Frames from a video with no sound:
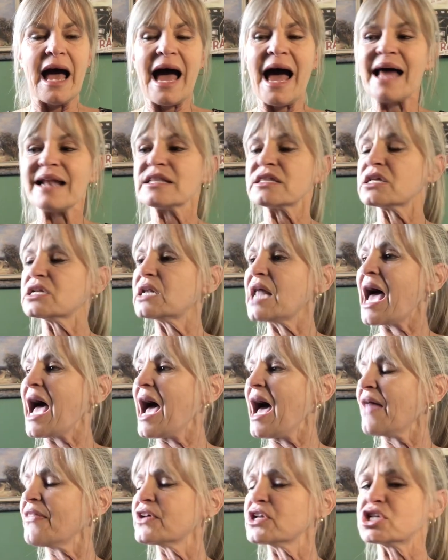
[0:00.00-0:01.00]
And the
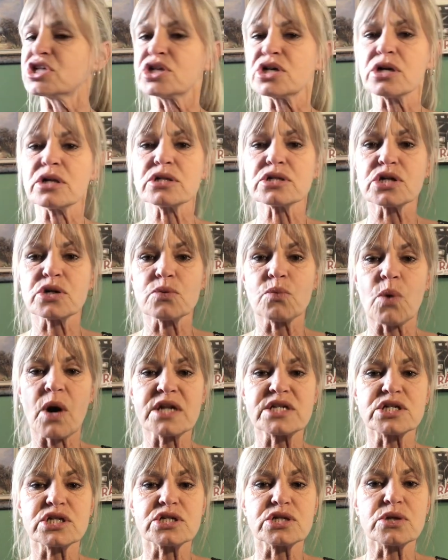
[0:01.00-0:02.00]
other children
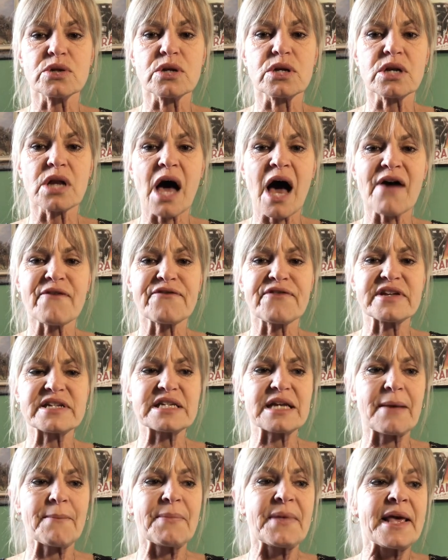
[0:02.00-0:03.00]
wanted to laugh at
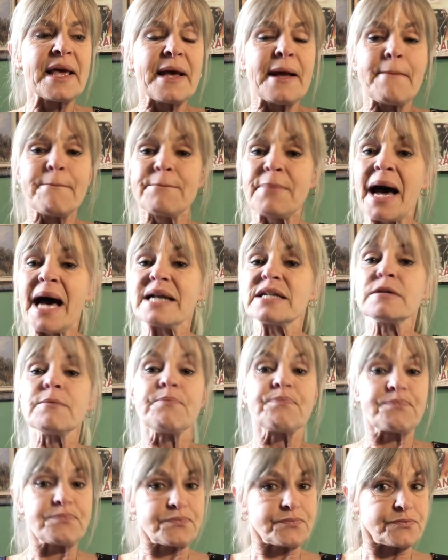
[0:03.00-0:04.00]
him, but
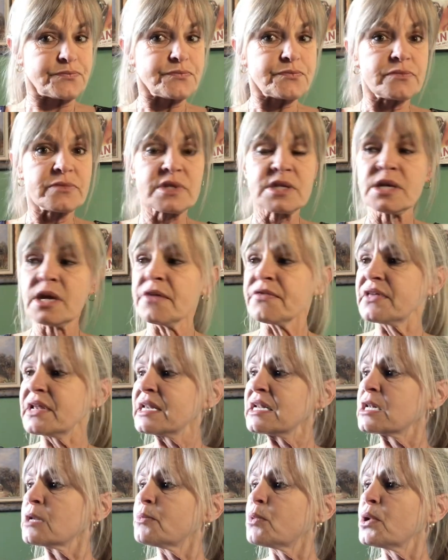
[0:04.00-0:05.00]
the
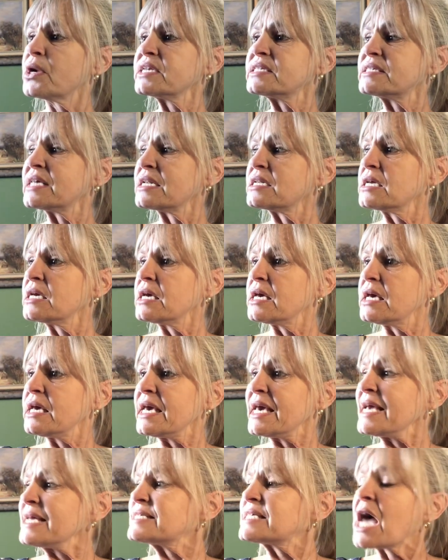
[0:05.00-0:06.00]
little boy said,
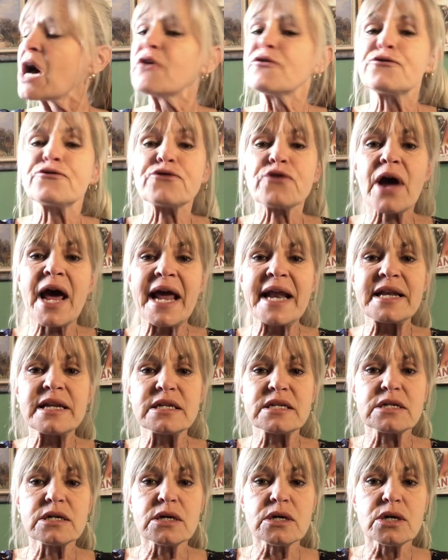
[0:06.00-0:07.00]
he's our
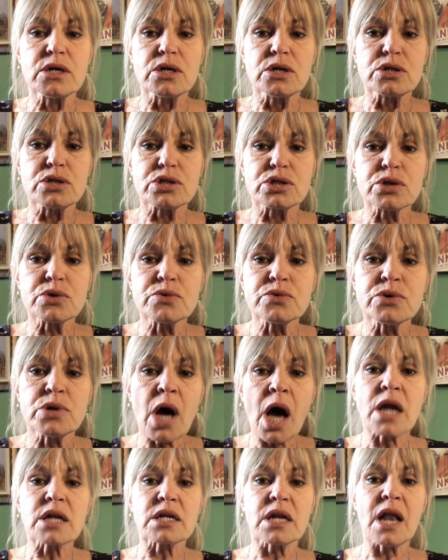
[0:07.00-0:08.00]
friend. Do
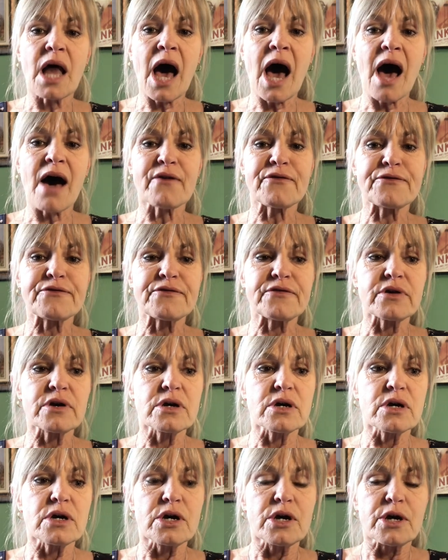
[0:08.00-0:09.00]
not laugh.
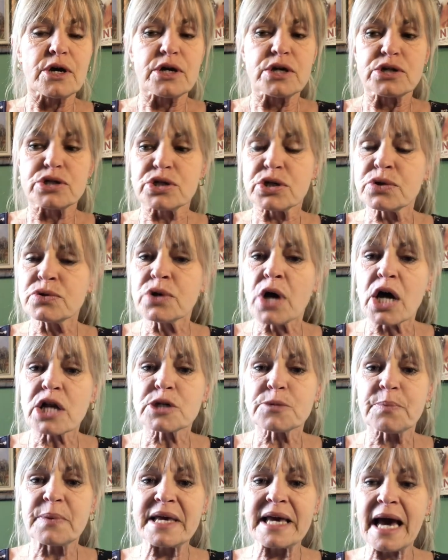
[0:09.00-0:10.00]
Do
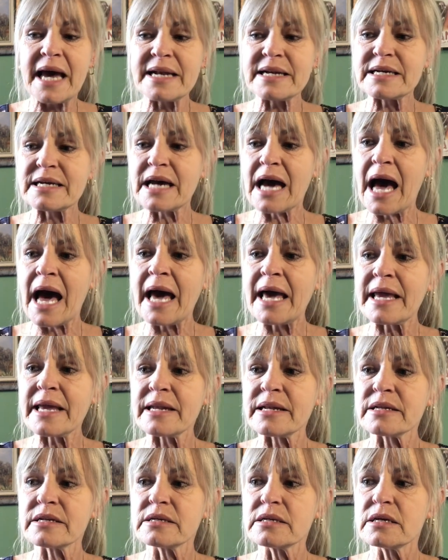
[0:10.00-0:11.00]
not be
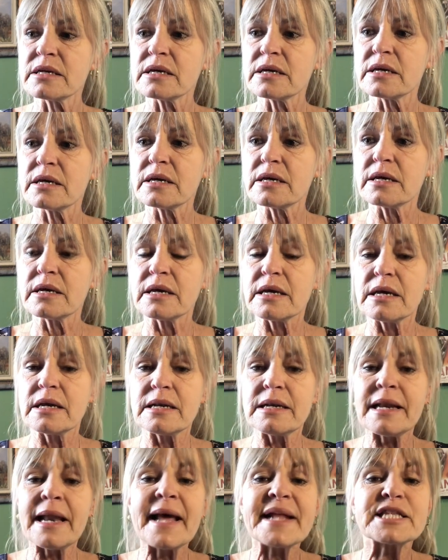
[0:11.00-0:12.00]
unkind.
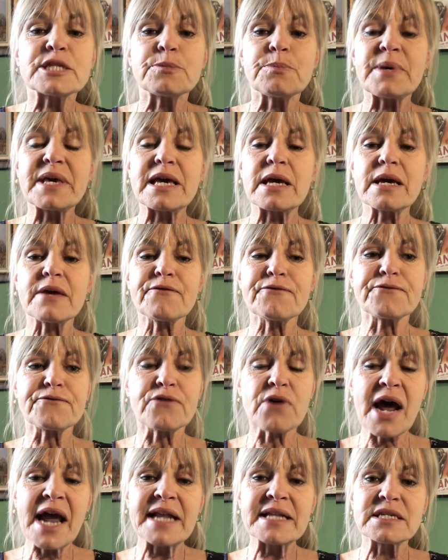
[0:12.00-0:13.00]
Let's be
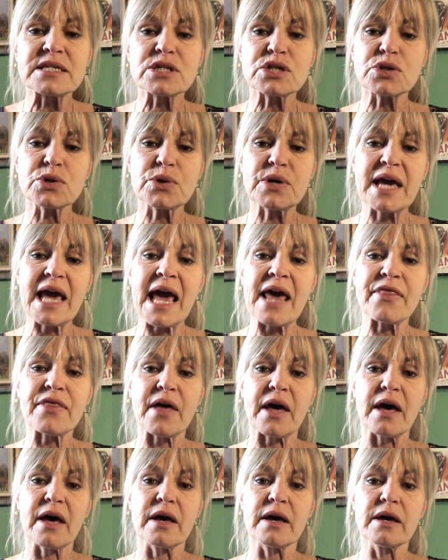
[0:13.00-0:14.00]
friends
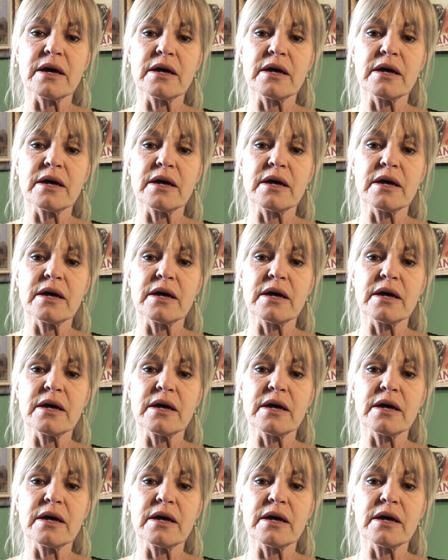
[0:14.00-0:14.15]
together.